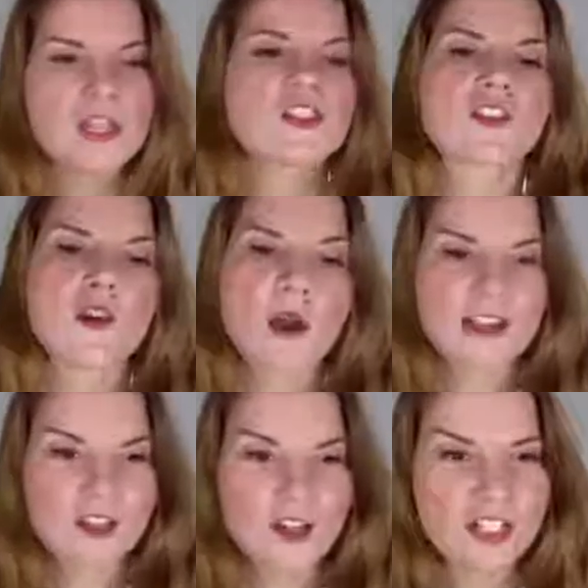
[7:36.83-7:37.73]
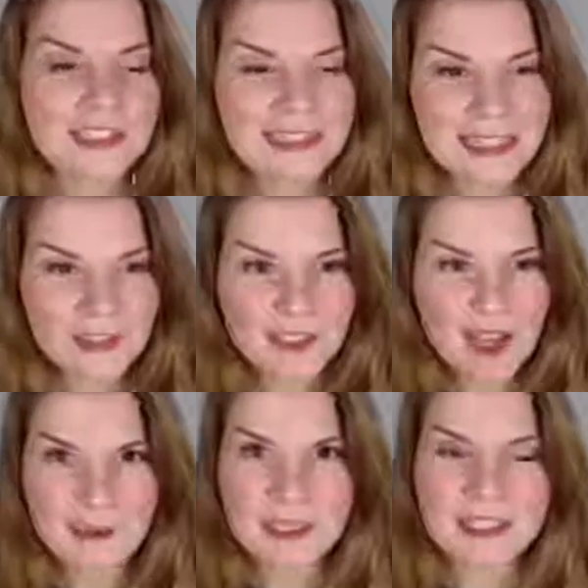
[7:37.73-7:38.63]
So I started cleaning out the
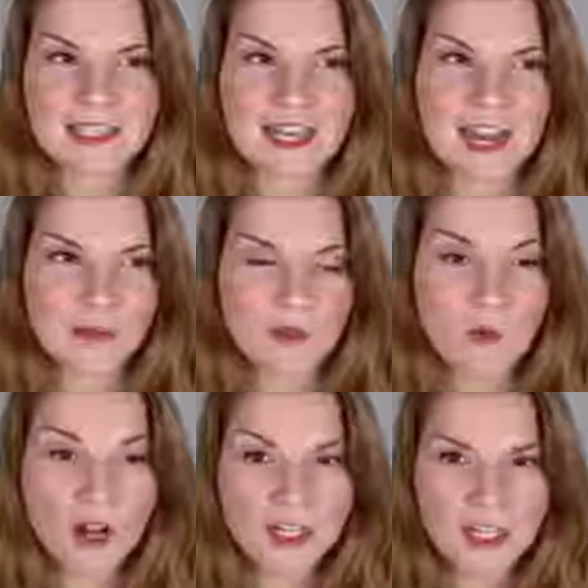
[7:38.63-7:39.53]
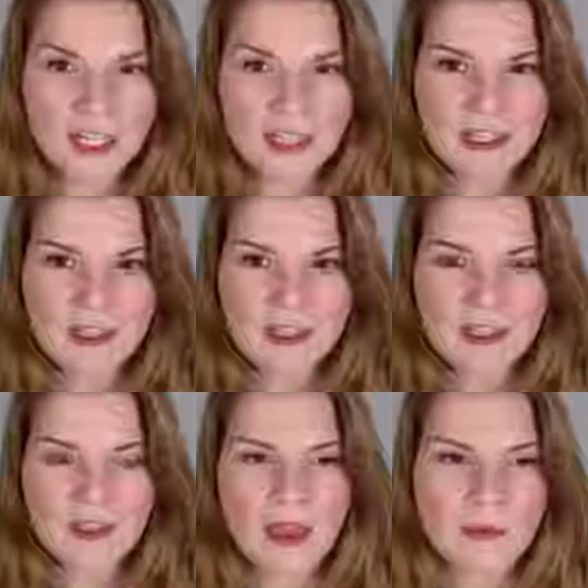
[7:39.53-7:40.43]
cabinets, and I was watching
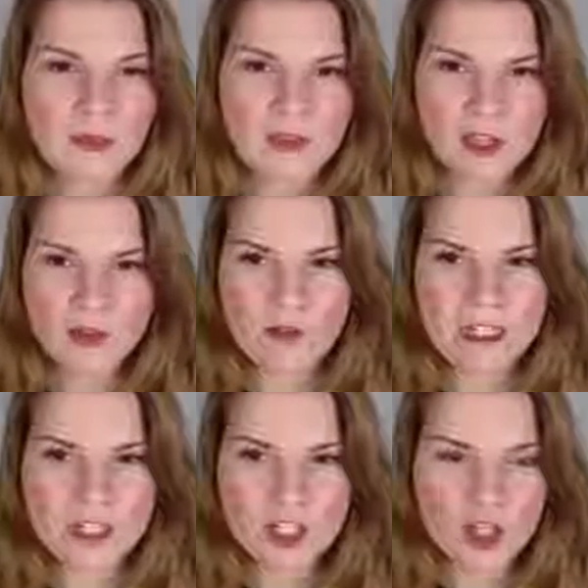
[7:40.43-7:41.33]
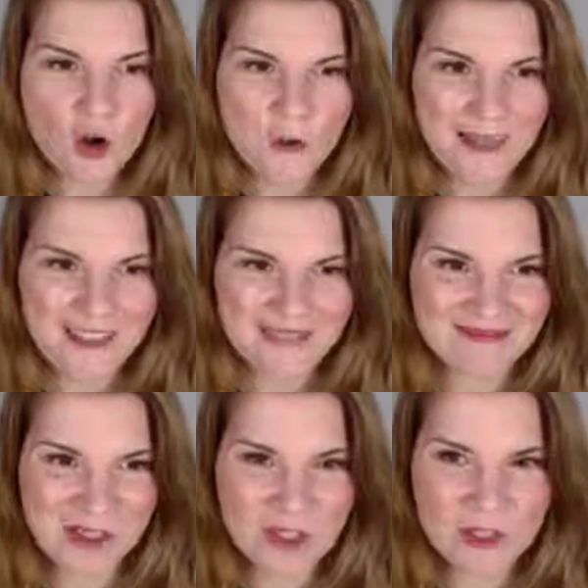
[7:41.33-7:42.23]
that movie, The Greatest Showman,
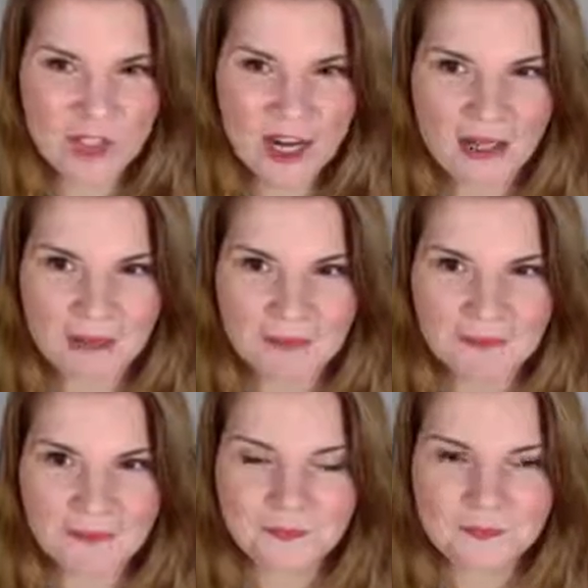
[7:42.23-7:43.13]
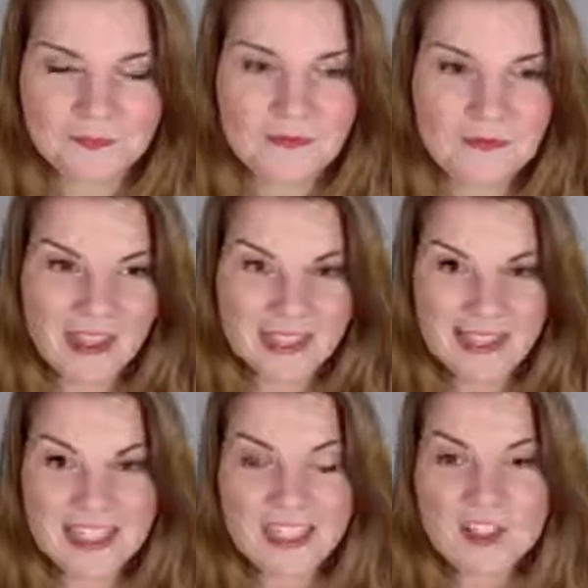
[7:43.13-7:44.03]
with Hugh Jackman, as
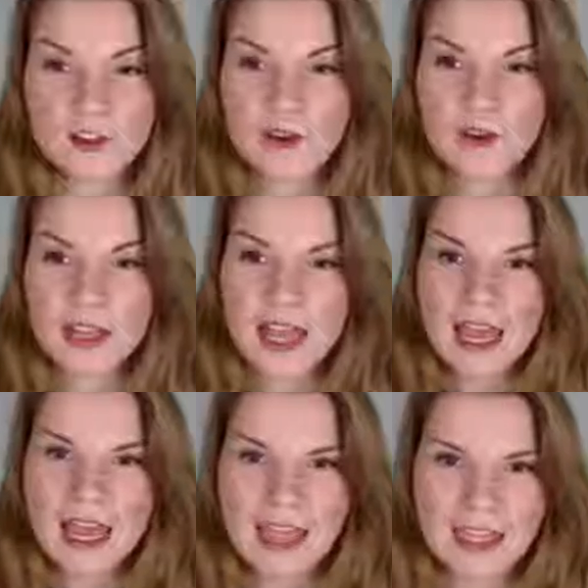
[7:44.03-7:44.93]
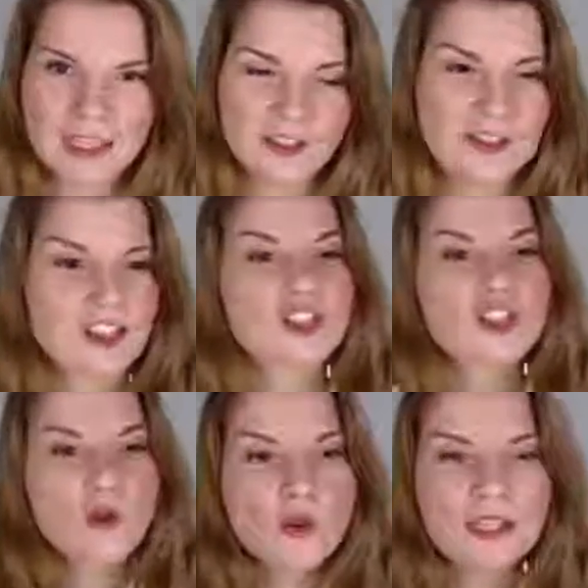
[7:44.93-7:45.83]
I did so. And the
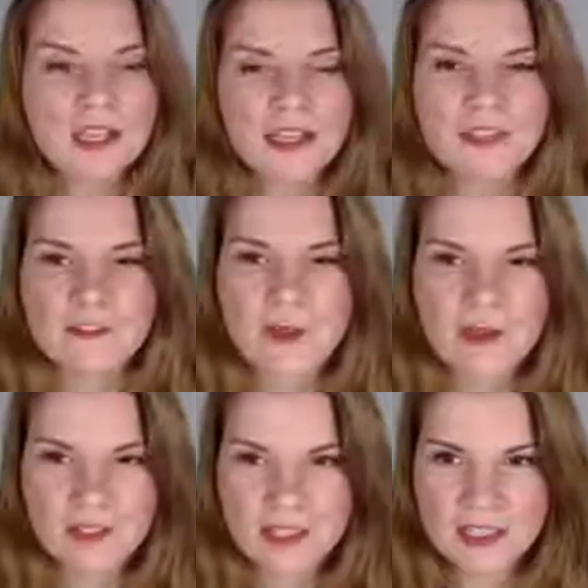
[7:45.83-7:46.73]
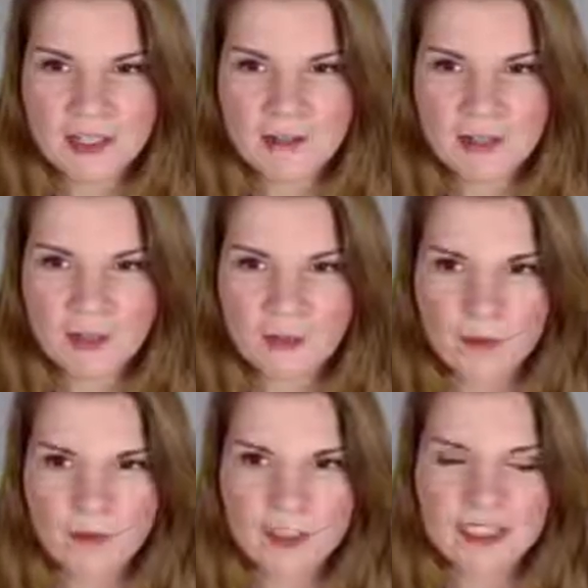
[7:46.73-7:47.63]
storyline, if you haven't seen that film,
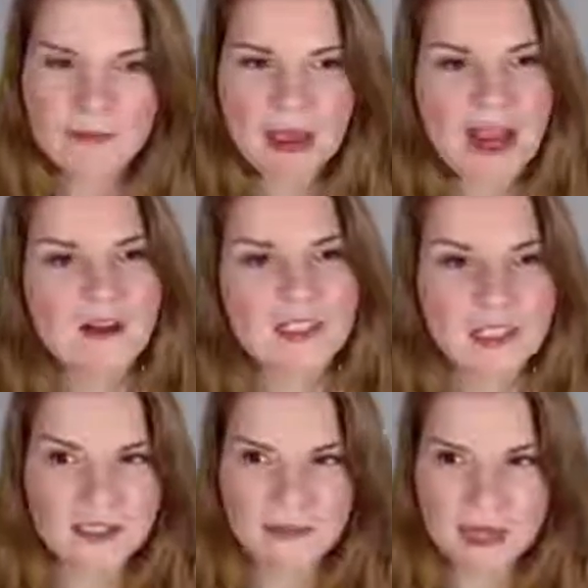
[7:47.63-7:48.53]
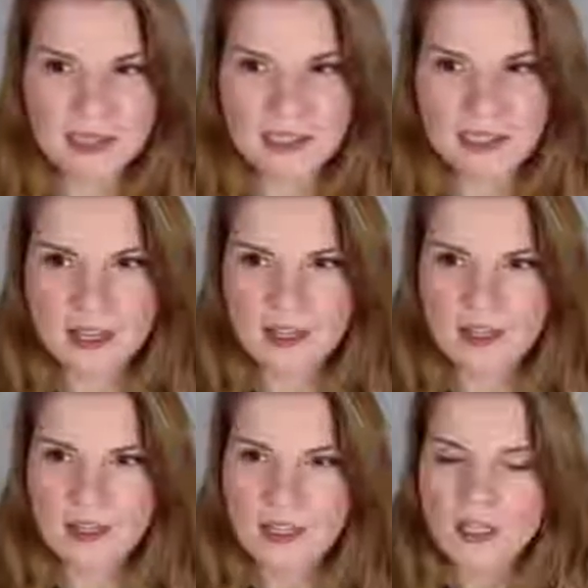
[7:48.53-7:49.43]
really paralleled my
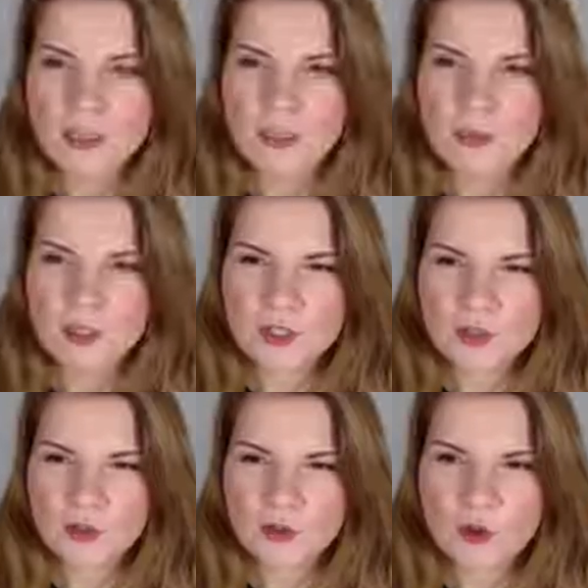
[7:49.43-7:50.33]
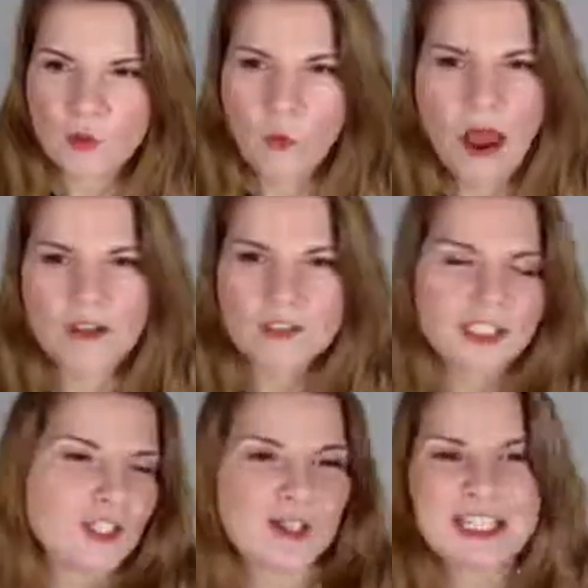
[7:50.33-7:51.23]
desire to pursue a wild
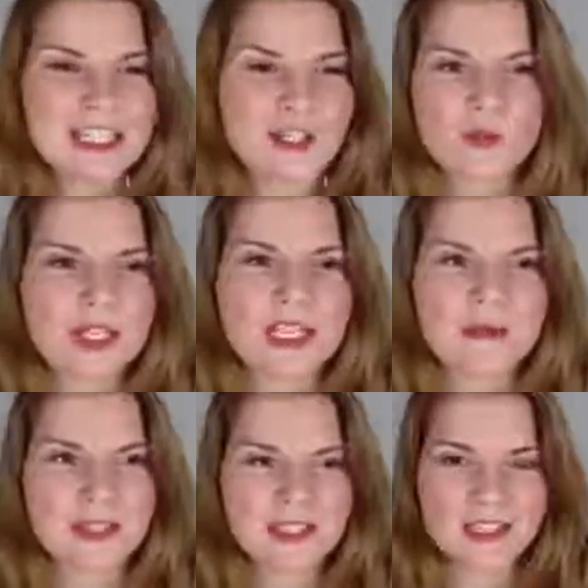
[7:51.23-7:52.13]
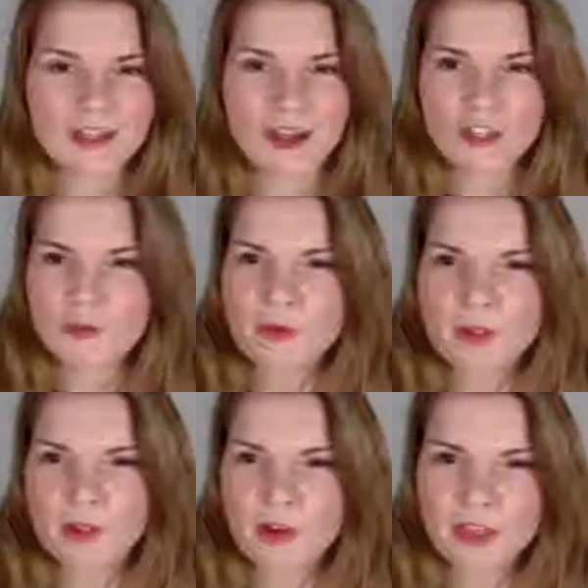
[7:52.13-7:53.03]
and crazy dream as this
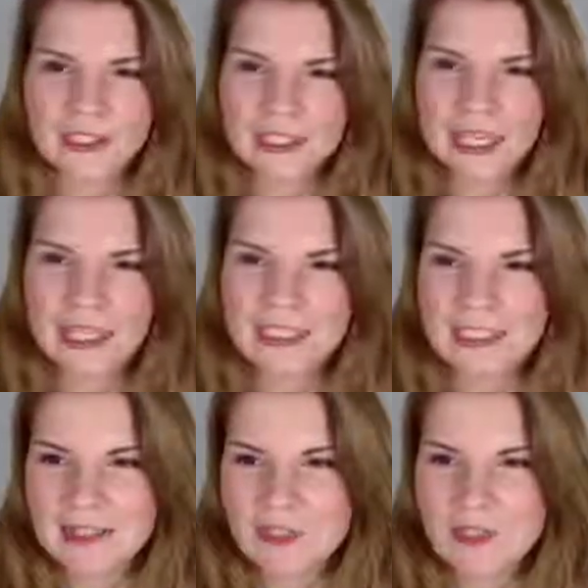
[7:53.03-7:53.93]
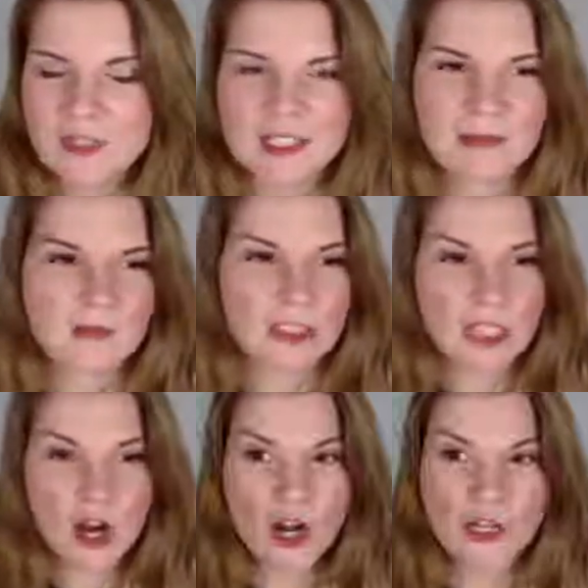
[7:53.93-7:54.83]
entrepreneur online, and even though it seemed really
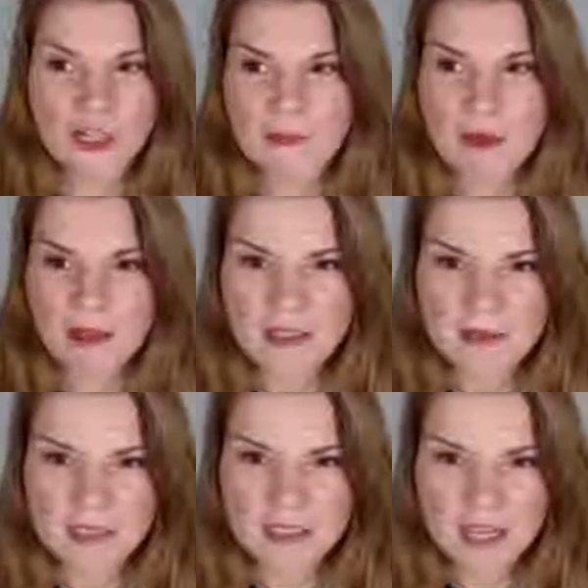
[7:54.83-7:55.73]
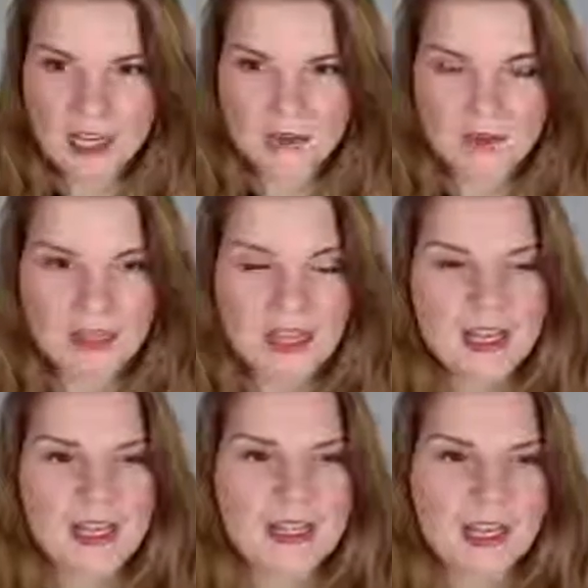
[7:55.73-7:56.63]
hard and impossible at times.
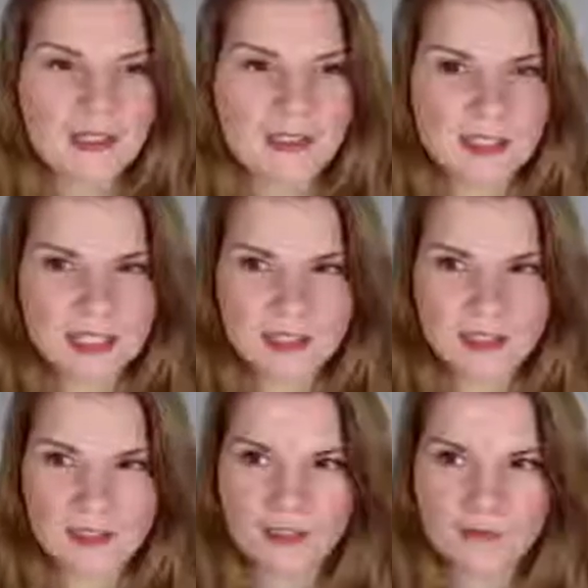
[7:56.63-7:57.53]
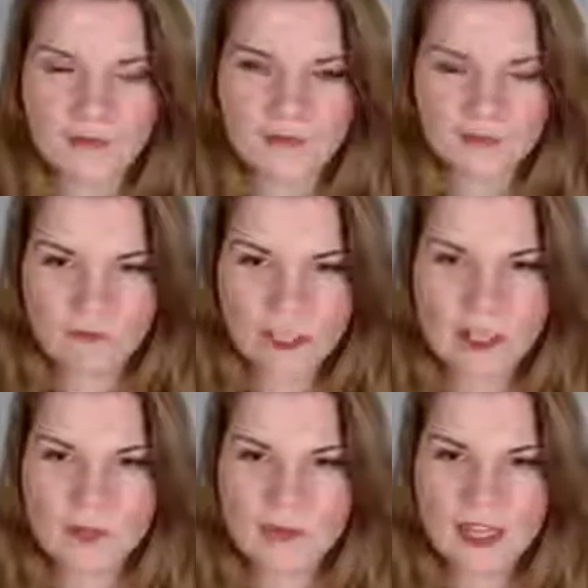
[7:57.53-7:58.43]
And in the
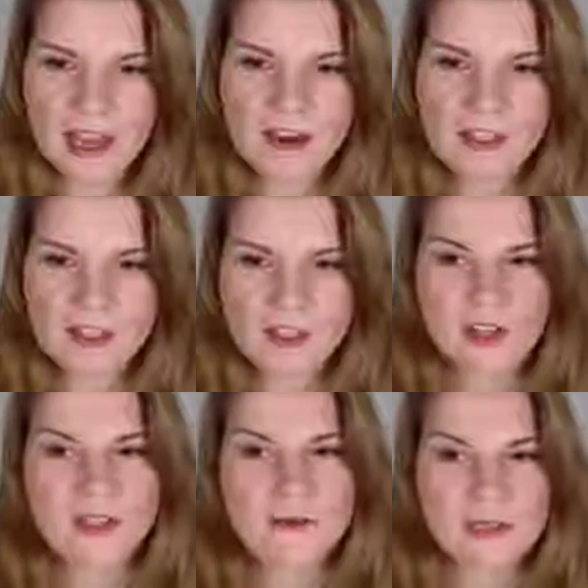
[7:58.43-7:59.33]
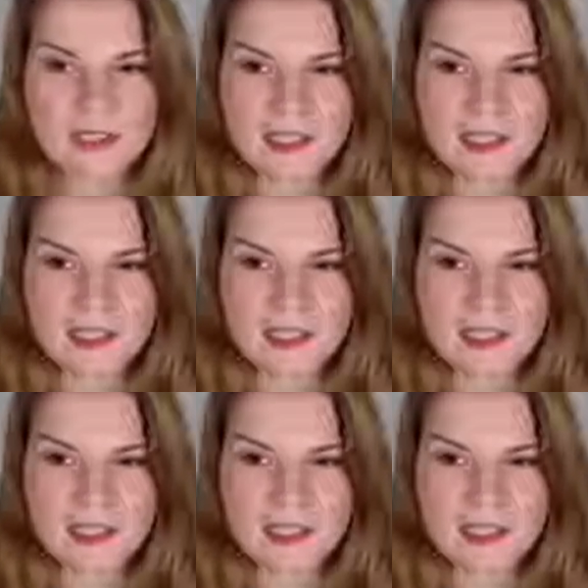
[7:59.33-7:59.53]
film, the character is ultimately